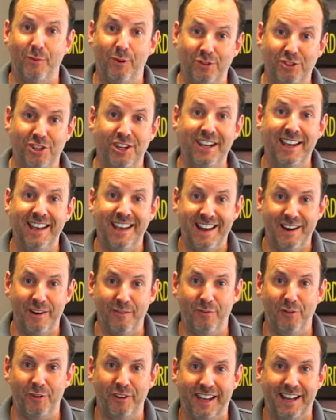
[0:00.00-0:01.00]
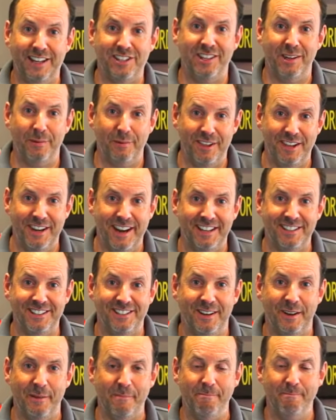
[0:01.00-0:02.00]
watching, and look forward to catching up with you next
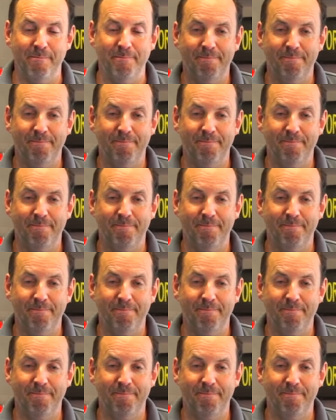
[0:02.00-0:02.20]
time.